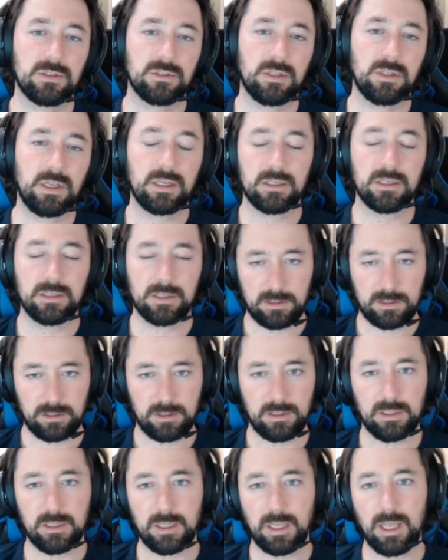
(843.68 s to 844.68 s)
like
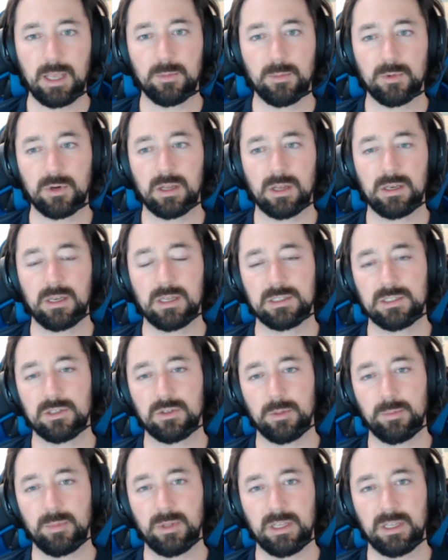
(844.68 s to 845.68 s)
in the game, you're not
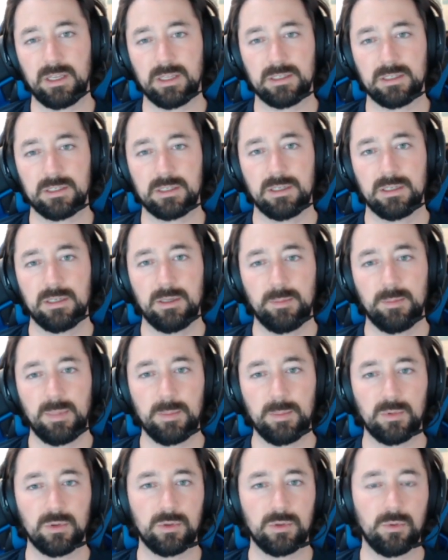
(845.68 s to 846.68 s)
necessarily playing against
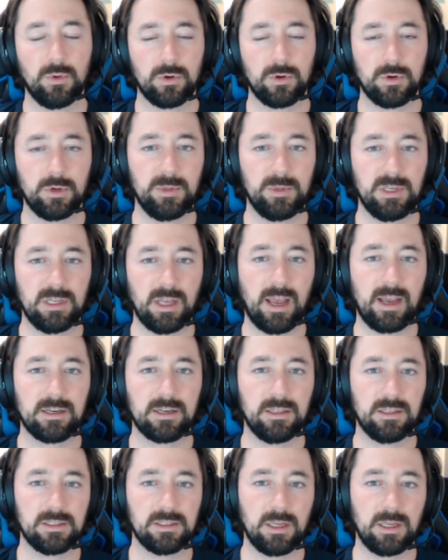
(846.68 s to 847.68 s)
people who are going to be
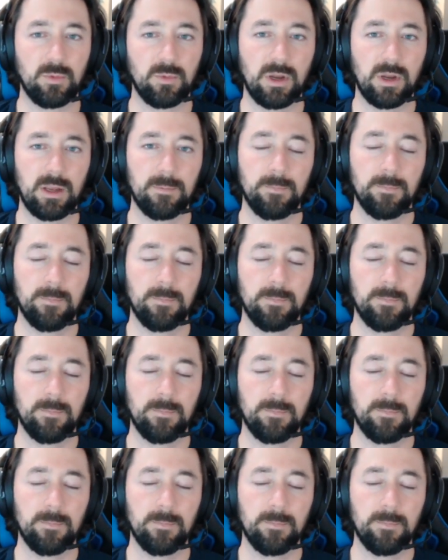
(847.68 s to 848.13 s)
acting the same way.